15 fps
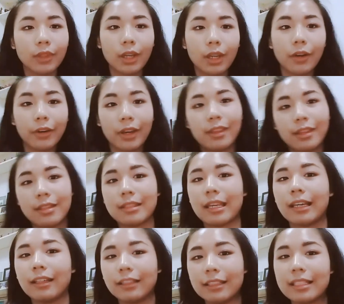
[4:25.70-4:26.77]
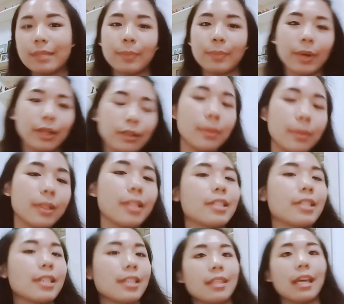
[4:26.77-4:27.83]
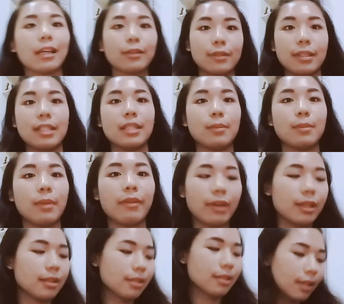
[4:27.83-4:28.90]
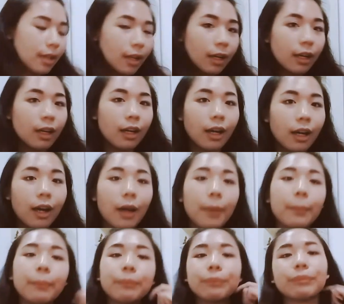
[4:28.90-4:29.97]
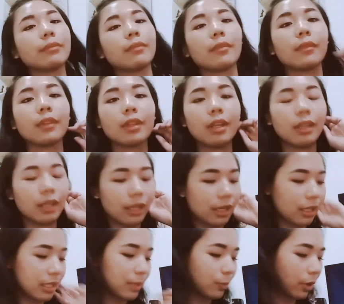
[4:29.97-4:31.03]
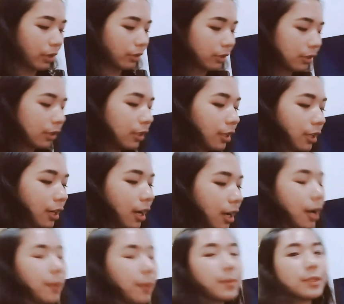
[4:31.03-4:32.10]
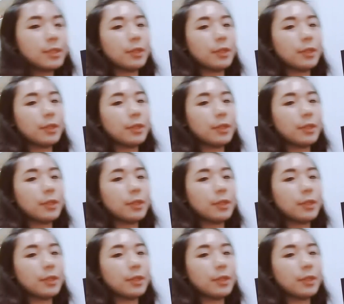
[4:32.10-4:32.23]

Okay, this angle is better because you can actually see my face. And it's brighter. So